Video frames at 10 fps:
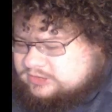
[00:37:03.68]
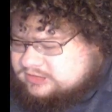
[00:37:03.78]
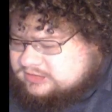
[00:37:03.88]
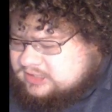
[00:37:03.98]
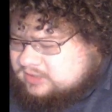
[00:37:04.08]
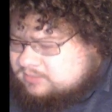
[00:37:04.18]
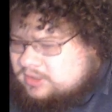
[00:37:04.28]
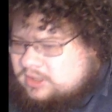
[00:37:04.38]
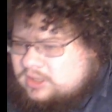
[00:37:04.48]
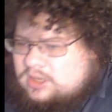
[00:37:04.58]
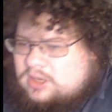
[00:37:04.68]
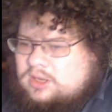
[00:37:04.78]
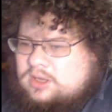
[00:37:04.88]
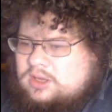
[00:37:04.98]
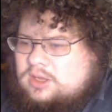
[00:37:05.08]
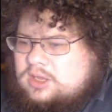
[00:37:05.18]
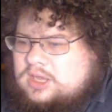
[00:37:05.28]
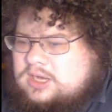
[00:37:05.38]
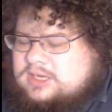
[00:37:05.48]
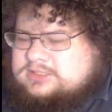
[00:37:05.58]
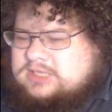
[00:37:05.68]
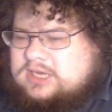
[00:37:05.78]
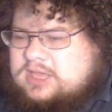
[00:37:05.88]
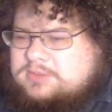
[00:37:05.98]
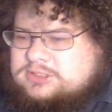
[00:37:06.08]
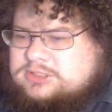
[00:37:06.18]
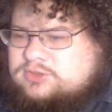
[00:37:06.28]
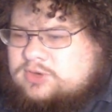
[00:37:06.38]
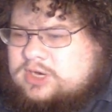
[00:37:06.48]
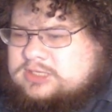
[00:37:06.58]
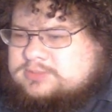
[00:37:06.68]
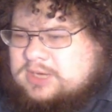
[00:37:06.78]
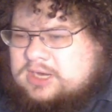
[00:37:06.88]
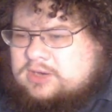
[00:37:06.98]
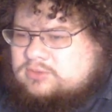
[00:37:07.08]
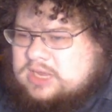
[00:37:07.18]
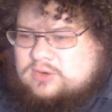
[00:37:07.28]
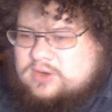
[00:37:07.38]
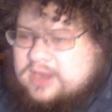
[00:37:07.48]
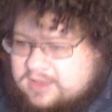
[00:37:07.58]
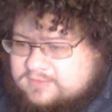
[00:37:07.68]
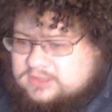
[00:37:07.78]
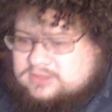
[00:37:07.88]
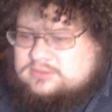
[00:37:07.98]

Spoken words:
to send him, and he said he gave me his address, but I don't have it.